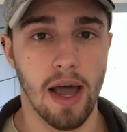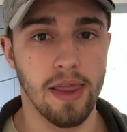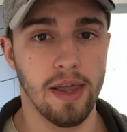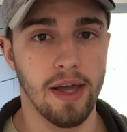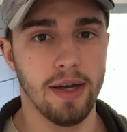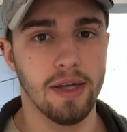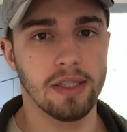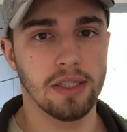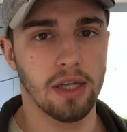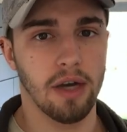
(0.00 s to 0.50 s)
And
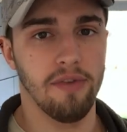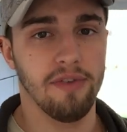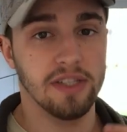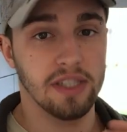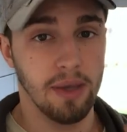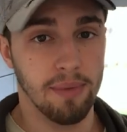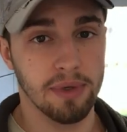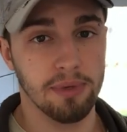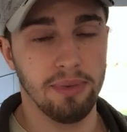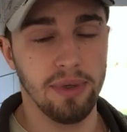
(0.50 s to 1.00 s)
then instead of a
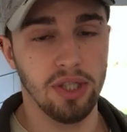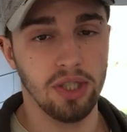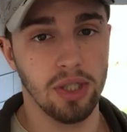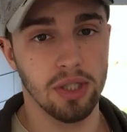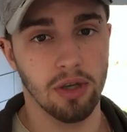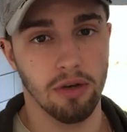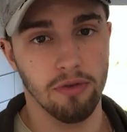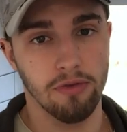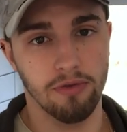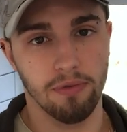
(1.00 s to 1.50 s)

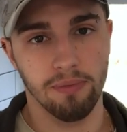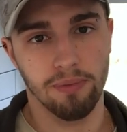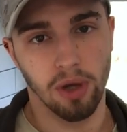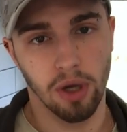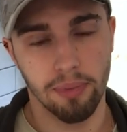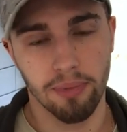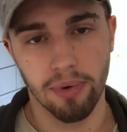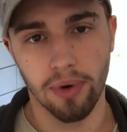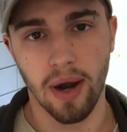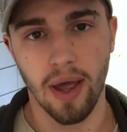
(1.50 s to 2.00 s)
subspecies of
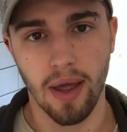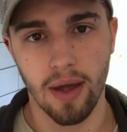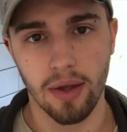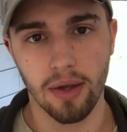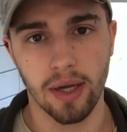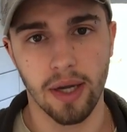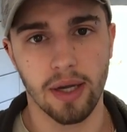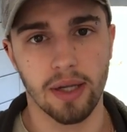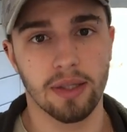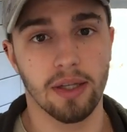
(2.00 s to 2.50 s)
purpurea,
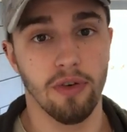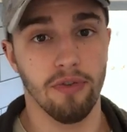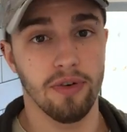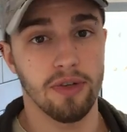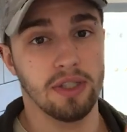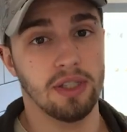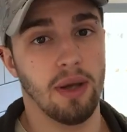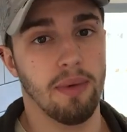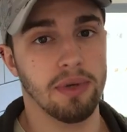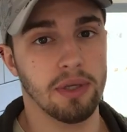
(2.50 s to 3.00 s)
you get a
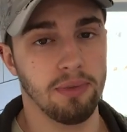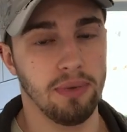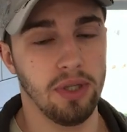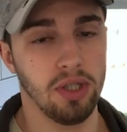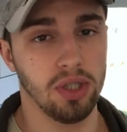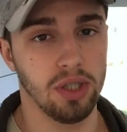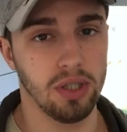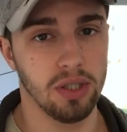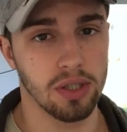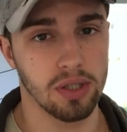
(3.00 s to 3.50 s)
different
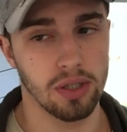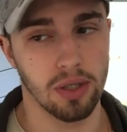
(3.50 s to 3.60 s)
subspecies.